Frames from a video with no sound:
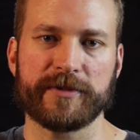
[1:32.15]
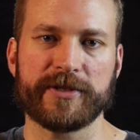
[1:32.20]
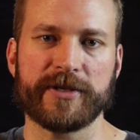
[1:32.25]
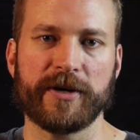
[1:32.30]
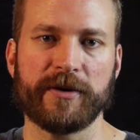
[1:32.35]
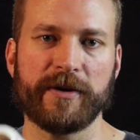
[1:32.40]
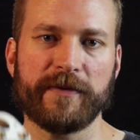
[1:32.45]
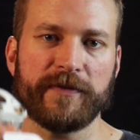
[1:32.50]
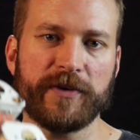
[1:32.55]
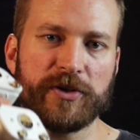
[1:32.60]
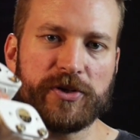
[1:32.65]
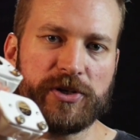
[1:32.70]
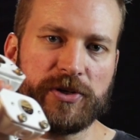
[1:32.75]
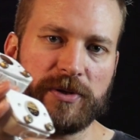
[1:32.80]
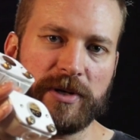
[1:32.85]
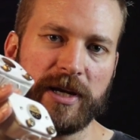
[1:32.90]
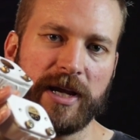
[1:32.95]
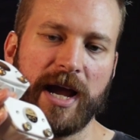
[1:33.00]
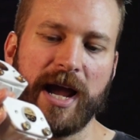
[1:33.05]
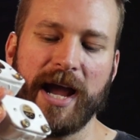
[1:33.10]
So if you're
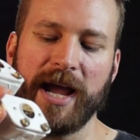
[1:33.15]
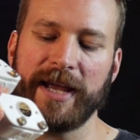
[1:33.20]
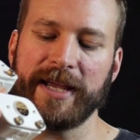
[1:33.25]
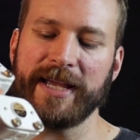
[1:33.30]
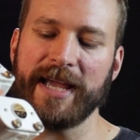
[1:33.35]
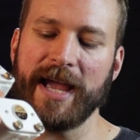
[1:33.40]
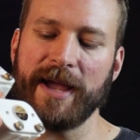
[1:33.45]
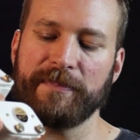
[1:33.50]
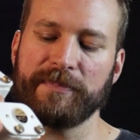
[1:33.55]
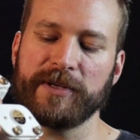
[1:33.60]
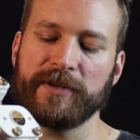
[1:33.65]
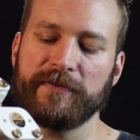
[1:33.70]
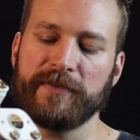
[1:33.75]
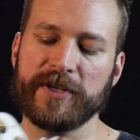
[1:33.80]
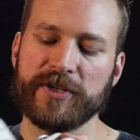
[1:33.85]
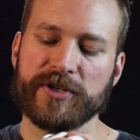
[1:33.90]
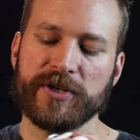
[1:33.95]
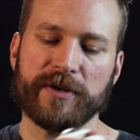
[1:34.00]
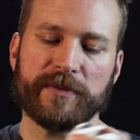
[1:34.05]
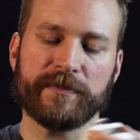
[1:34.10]
shooting a high cap
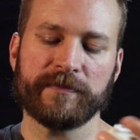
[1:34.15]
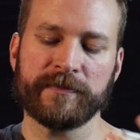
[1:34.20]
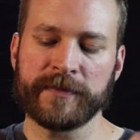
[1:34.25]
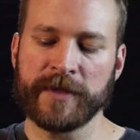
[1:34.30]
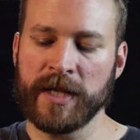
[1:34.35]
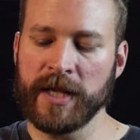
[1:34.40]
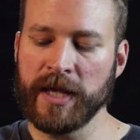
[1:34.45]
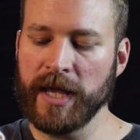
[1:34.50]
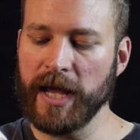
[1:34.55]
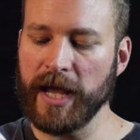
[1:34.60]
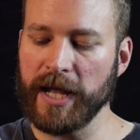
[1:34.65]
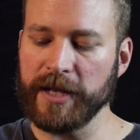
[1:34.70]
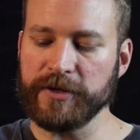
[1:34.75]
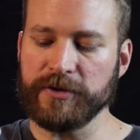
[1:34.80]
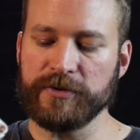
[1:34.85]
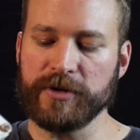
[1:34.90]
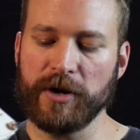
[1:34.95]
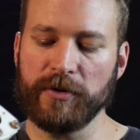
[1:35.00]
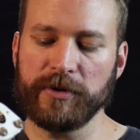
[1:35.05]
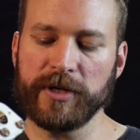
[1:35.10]
division and
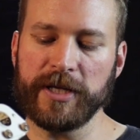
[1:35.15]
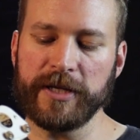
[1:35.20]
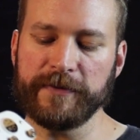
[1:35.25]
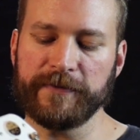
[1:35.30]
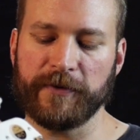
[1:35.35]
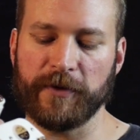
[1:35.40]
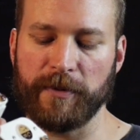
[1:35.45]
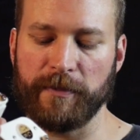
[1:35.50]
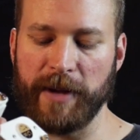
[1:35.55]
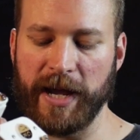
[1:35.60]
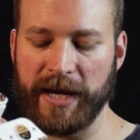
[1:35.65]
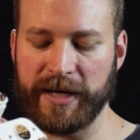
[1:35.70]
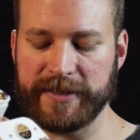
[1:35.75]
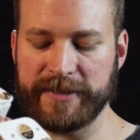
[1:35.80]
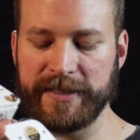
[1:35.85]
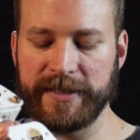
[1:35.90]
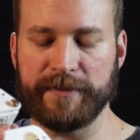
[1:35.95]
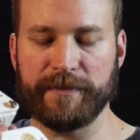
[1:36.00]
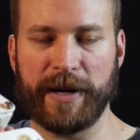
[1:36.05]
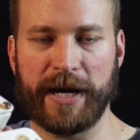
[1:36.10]
you don't need four
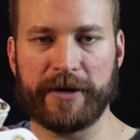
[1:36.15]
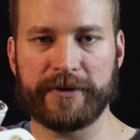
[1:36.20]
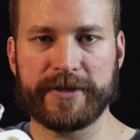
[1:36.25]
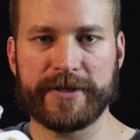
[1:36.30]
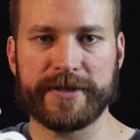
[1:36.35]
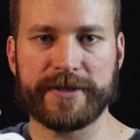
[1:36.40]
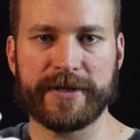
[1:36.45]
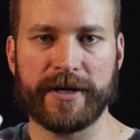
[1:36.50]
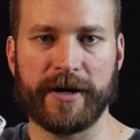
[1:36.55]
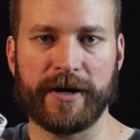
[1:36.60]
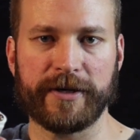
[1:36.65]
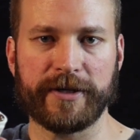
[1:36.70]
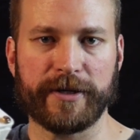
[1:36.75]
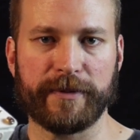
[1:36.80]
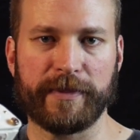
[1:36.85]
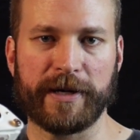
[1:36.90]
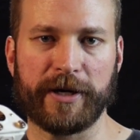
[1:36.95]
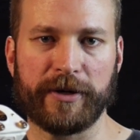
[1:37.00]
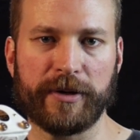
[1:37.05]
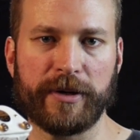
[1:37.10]
magazine pouches on your
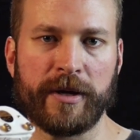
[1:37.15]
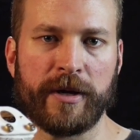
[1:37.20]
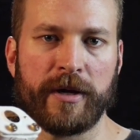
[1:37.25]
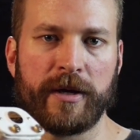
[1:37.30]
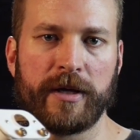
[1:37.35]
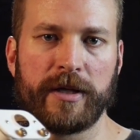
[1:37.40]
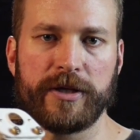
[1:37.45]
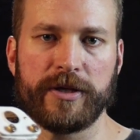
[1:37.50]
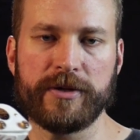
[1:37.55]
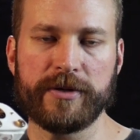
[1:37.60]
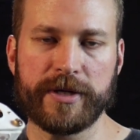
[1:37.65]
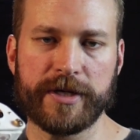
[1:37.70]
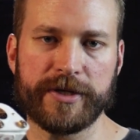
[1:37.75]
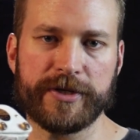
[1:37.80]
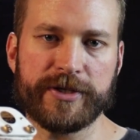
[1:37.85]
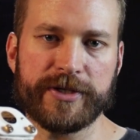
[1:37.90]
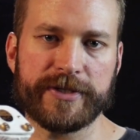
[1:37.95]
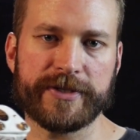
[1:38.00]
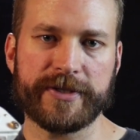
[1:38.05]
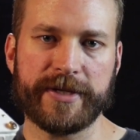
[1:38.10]
belt, you can
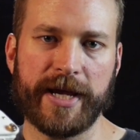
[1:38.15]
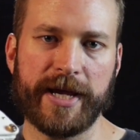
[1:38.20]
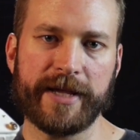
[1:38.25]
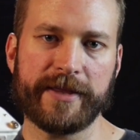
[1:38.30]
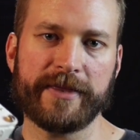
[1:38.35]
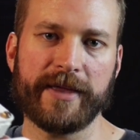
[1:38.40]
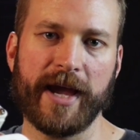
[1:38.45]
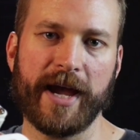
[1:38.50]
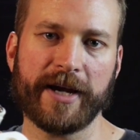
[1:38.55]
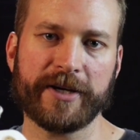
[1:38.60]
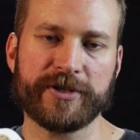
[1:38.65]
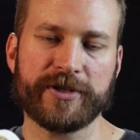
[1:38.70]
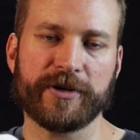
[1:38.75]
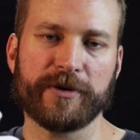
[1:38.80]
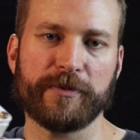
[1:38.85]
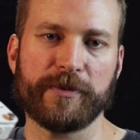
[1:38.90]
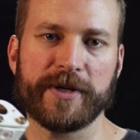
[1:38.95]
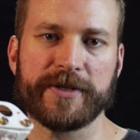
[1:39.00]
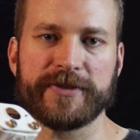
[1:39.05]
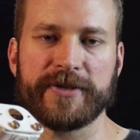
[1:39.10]
just take the
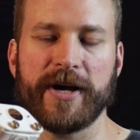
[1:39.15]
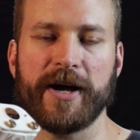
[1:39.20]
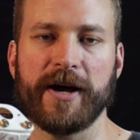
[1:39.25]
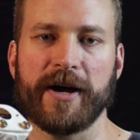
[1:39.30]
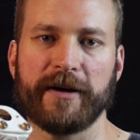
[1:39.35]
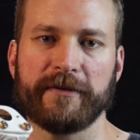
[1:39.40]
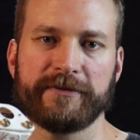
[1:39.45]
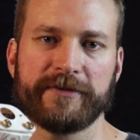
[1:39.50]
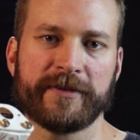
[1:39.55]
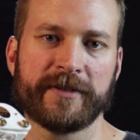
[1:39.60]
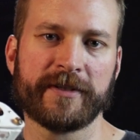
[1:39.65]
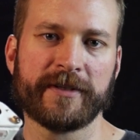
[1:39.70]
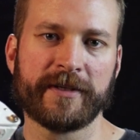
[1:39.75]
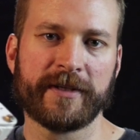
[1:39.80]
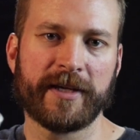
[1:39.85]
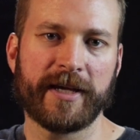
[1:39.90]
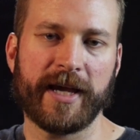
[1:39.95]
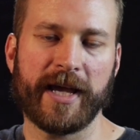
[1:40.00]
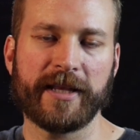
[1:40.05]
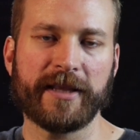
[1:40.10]
extra ones off
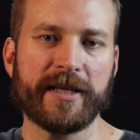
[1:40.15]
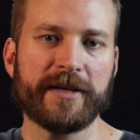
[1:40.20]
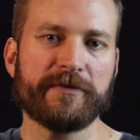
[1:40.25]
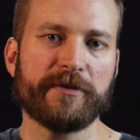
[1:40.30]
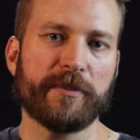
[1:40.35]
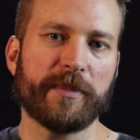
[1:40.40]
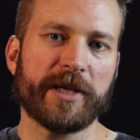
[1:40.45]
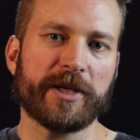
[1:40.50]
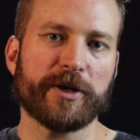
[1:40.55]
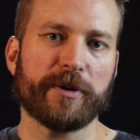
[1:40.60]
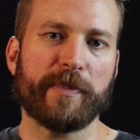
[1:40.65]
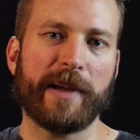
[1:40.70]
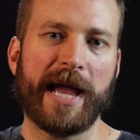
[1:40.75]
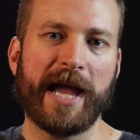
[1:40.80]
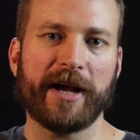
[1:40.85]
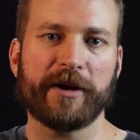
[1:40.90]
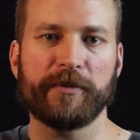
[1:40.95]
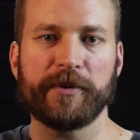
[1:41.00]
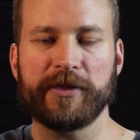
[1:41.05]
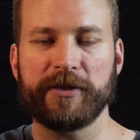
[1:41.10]
and leave them in your
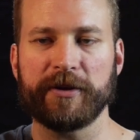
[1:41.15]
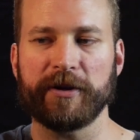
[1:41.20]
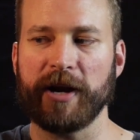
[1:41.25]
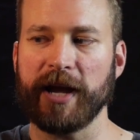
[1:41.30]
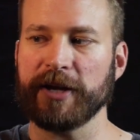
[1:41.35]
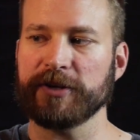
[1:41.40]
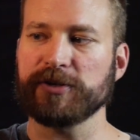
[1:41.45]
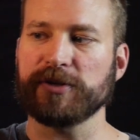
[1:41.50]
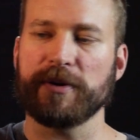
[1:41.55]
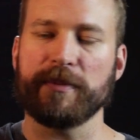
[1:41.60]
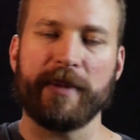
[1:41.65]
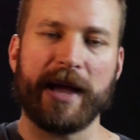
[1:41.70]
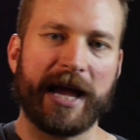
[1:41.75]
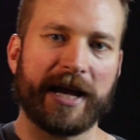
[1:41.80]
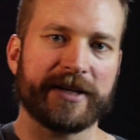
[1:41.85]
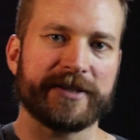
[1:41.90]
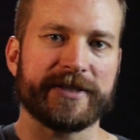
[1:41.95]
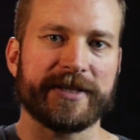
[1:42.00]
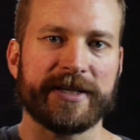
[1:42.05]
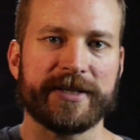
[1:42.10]
bag with your extra
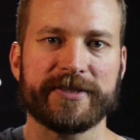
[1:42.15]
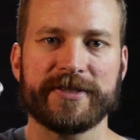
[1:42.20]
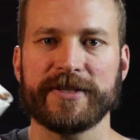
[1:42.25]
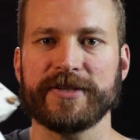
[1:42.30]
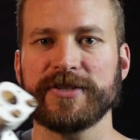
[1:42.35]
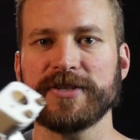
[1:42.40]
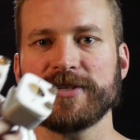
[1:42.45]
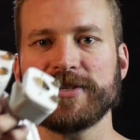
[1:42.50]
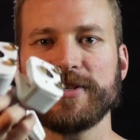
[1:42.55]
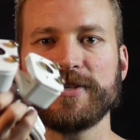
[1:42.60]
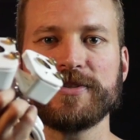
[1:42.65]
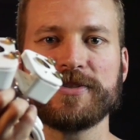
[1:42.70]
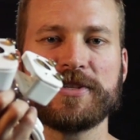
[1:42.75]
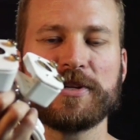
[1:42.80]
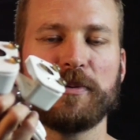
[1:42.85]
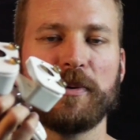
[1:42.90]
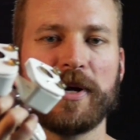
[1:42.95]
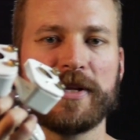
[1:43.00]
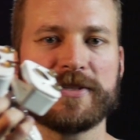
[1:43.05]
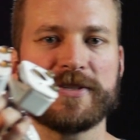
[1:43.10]
magazines and just use
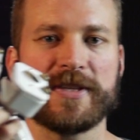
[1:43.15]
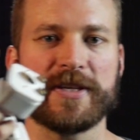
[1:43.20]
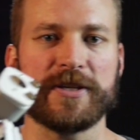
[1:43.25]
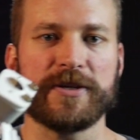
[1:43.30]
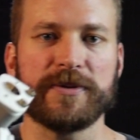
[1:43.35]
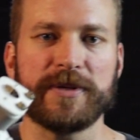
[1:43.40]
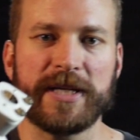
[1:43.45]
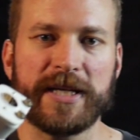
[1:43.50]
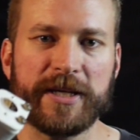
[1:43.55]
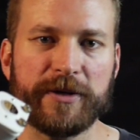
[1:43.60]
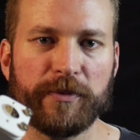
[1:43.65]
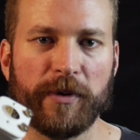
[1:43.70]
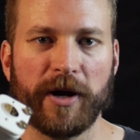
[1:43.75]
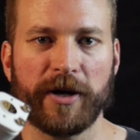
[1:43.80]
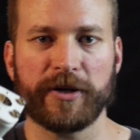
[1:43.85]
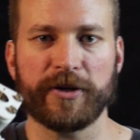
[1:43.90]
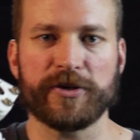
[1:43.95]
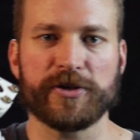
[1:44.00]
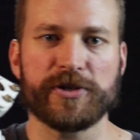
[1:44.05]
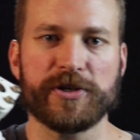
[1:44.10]
the ones that you need
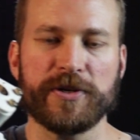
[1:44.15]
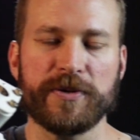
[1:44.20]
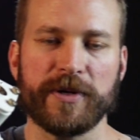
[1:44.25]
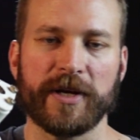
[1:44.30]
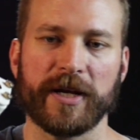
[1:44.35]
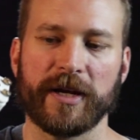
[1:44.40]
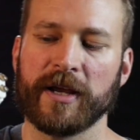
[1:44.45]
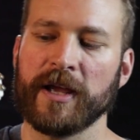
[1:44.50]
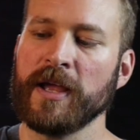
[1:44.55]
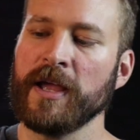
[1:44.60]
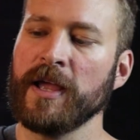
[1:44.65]
while you're shooting.